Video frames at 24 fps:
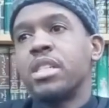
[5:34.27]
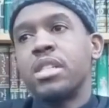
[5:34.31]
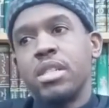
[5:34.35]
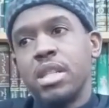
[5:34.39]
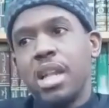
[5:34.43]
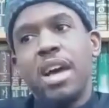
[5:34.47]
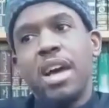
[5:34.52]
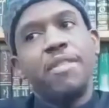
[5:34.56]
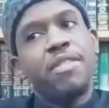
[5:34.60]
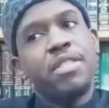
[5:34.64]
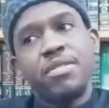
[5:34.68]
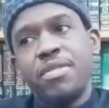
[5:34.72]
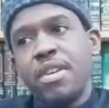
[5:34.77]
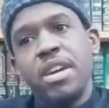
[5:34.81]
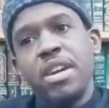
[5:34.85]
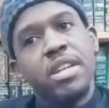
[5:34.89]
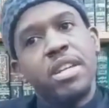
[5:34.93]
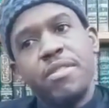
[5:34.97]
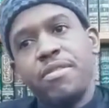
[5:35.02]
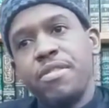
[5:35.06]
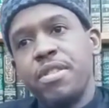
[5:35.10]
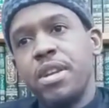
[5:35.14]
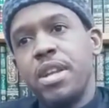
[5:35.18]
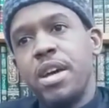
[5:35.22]
Life is very
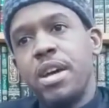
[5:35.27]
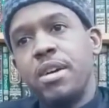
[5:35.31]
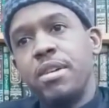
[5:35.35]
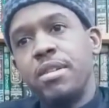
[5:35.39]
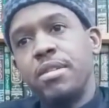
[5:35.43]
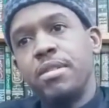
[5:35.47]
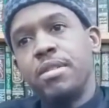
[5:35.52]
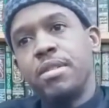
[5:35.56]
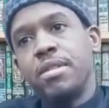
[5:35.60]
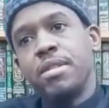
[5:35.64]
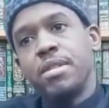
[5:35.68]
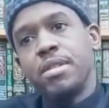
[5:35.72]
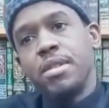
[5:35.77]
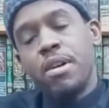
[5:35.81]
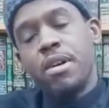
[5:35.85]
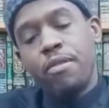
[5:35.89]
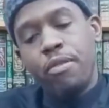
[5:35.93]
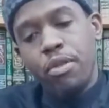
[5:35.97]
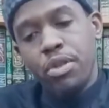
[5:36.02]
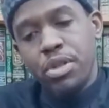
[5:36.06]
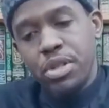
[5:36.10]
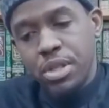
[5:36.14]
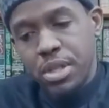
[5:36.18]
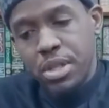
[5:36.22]
different now,
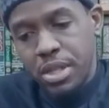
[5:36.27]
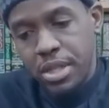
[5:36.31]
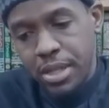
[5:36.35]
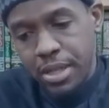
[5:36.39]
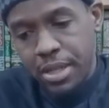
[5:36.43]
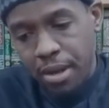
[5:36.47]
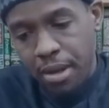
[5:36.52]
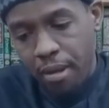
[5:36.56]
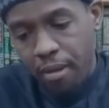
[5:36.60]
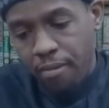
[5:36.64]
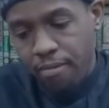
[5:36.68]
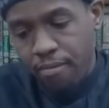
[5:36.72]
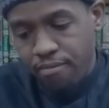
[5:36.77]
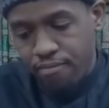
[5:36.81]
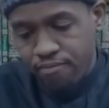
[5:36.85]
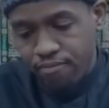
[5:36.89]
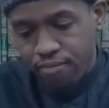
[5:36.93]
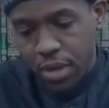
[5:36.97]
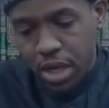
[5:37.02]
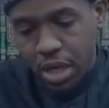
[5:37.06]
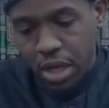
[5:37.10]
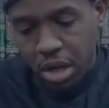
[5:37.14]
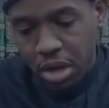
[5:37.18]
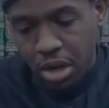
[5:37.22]
unfortunately.
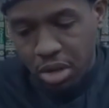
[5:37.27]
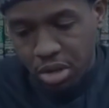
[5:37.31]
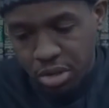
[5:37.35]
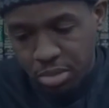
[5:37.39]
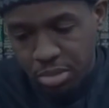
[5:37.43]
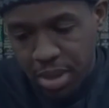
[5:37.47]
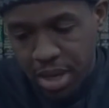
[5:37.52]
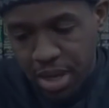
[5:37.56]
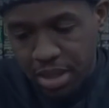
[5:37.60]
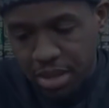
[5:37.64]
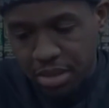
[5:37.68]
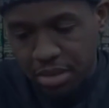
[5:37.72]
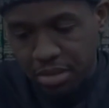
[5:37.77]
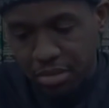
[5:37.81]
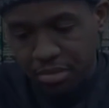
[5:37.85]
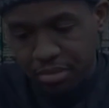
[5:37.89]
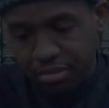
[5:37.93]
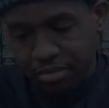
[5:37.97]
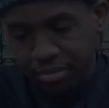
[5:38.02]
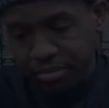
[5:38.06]
And Lala's best.